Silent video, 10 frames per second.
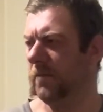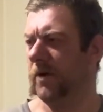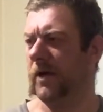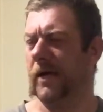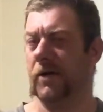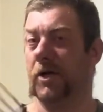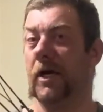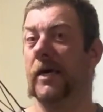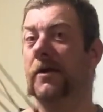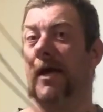But now she
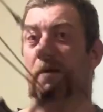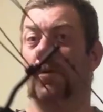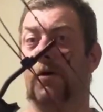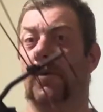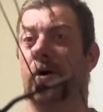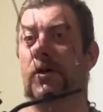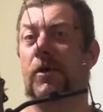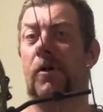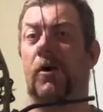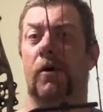has now put a purchase
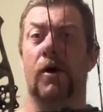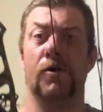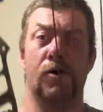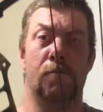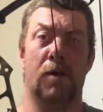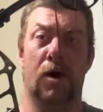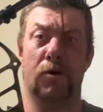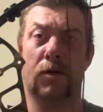on her own new bow.